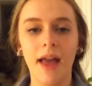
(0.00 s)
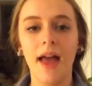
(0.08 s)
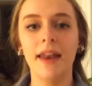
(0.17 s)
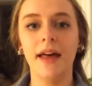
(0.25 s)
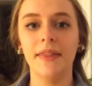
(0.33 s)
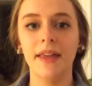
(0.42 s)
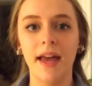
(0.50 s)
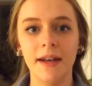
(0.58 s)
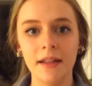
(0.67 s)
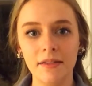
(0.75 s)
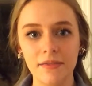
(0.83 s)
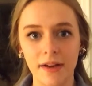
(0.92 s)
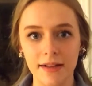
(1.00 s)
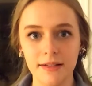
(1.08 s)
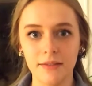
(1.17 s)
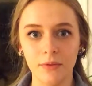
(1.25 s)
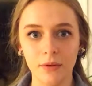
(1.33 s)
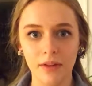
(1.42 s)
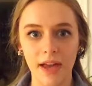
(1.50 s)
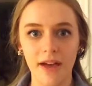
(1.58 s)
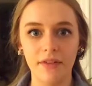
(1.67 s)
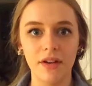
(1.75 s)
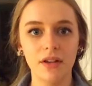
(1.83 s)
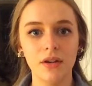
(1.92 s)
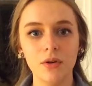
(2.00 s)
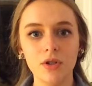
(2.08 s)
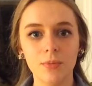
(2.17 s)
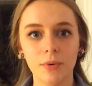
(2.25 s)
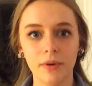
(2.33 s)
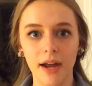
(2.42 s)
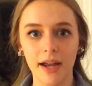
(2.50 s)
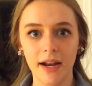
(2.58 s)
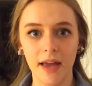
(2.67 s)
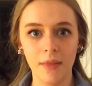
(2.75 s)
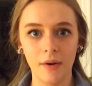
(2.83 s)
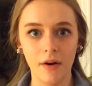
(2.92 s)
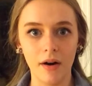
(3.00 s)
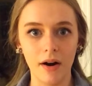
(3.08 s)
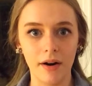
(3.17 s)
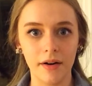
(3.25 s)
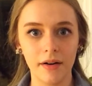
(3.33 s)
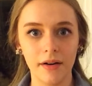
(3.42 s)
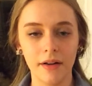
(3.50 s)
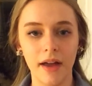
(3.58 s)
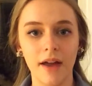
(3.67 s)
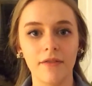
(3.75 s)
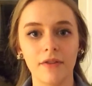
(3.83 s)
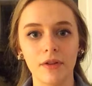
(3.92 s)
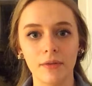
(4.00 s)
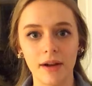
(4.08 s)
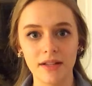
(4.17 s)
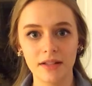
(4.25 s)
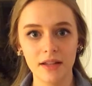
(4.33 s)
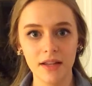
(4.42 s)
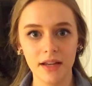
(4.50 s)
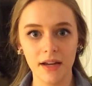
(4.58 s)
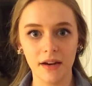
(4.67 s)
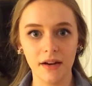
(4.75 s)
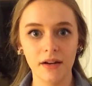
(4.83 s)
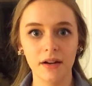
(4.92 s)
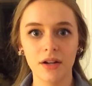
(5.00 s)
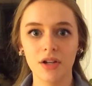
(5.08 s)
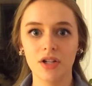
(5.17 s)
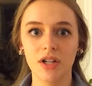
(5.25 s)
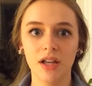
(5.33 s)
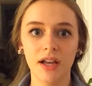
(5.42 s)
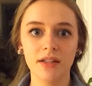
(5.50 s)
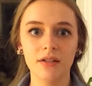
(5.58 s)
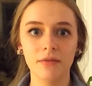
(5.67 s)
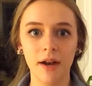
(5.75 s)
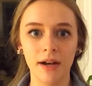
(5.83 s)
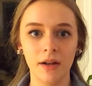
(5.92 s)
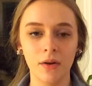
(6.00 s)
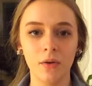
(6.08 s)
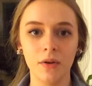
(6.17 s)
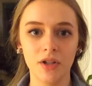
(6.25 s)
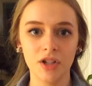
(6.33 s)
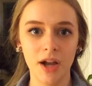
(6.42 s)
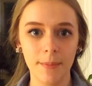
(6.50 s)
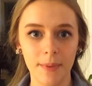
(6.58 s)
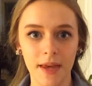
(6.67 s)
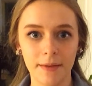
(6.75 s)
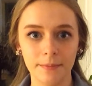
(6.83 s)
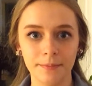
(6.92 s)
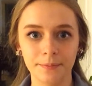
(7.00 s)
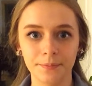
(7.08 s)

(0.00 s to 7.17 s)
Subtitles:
And at the end of the festival, they have a huge parade in their honor. And for the rest of the year, she is the reigning hula champion.